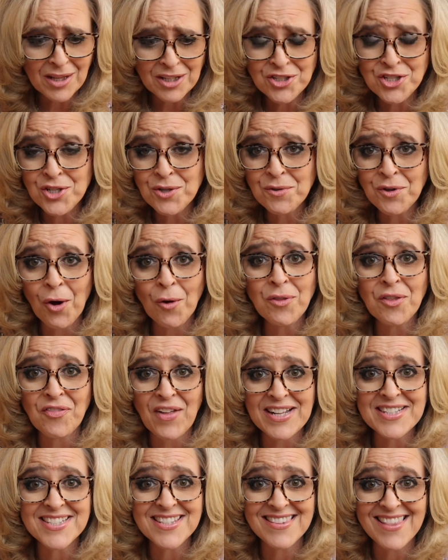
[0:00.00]
Do you know that
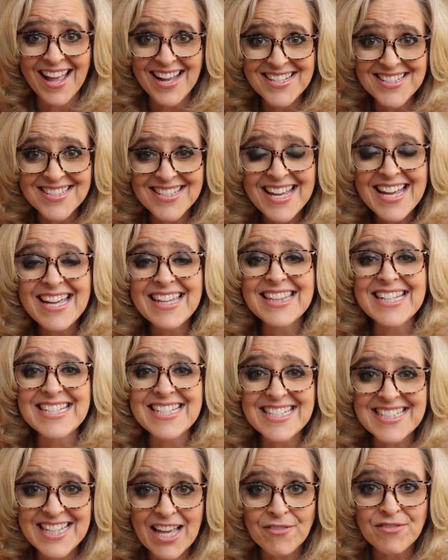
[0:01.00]
that's less than
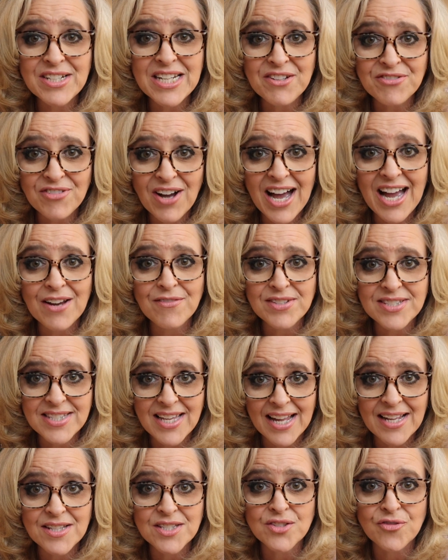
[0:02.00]
75
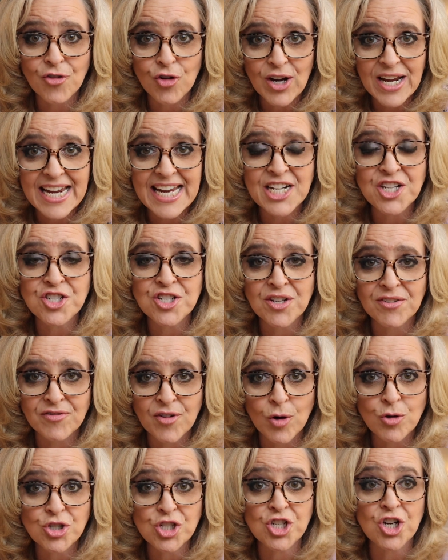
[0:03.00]
cents for each
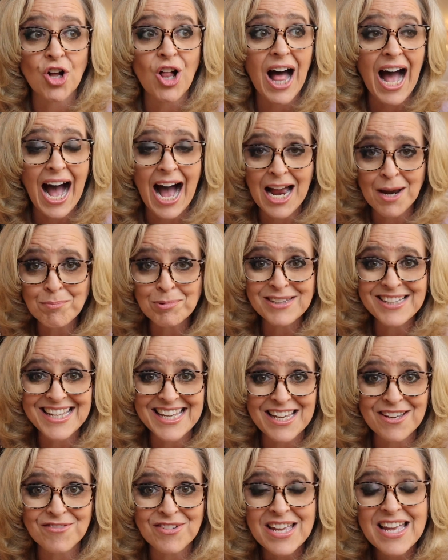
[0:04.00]
devotional? I
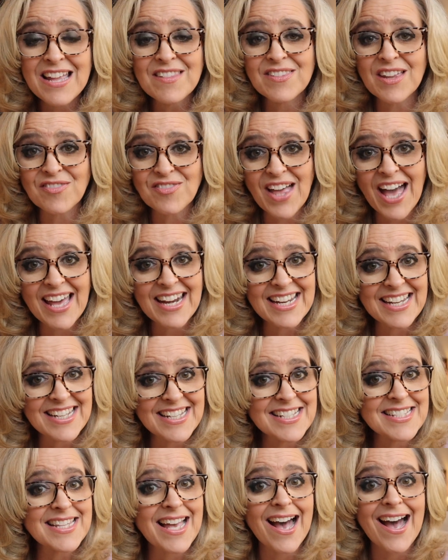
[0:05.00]
believe that that
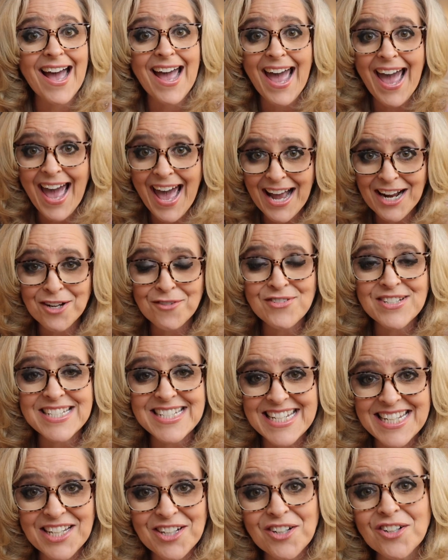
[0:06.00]
is a heck of a
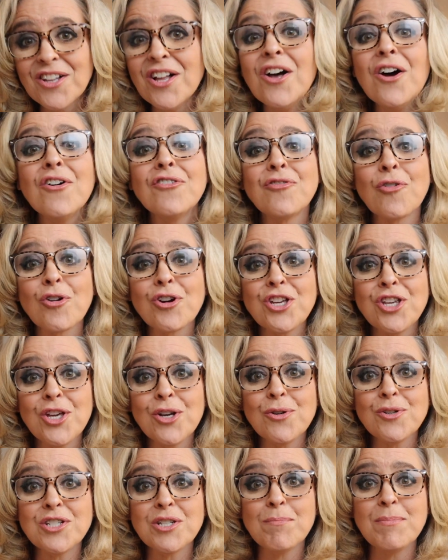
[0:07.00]
deal for
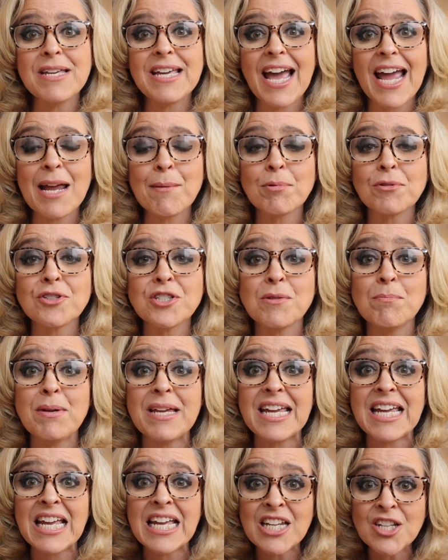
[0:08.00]
you to be able to
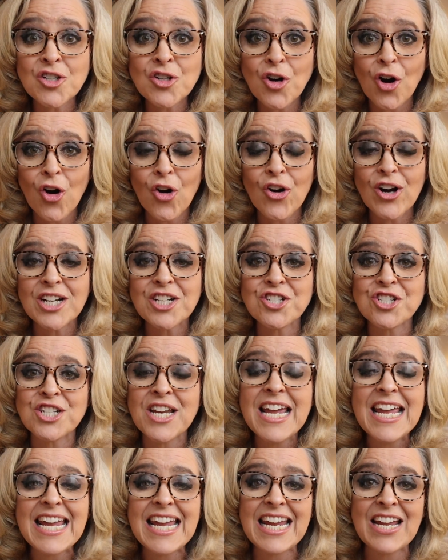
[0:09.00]
be encouraged
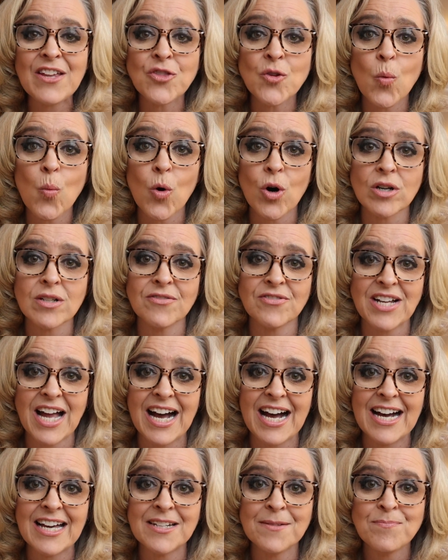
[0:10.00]
in the Word of
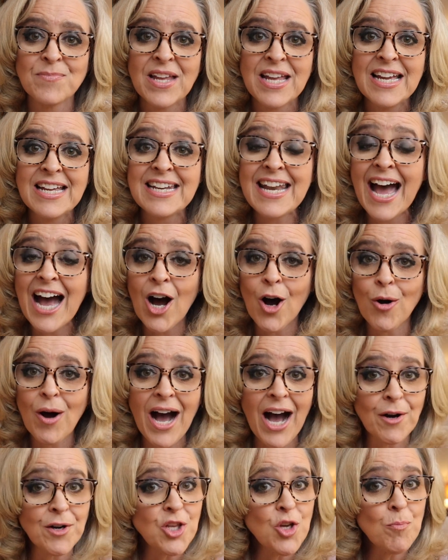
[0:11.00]
God. Now,
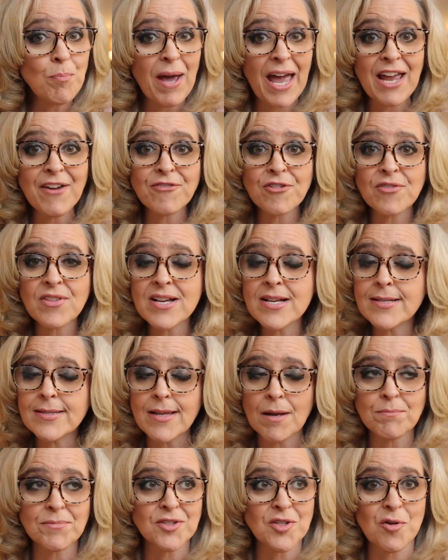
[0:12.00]
how do you pay for this?
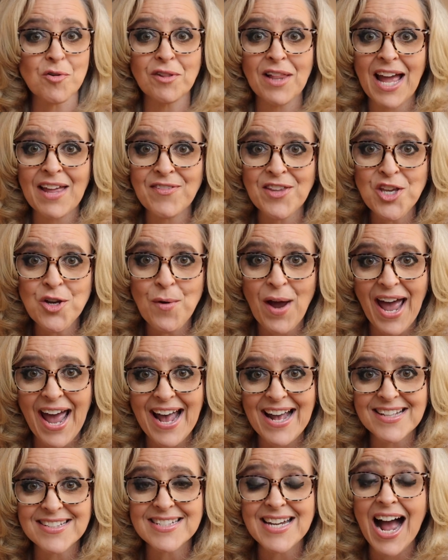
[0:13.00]
I'm so glad that you
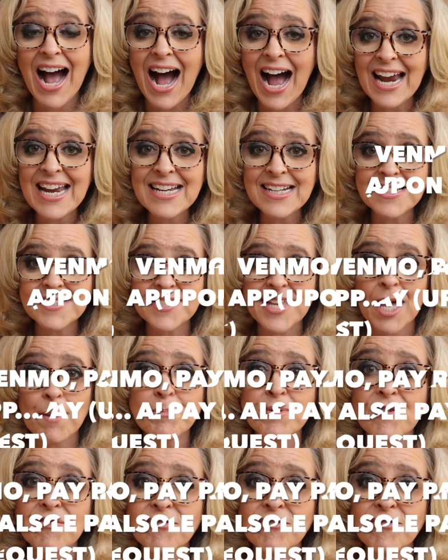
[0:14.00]
asked. I accept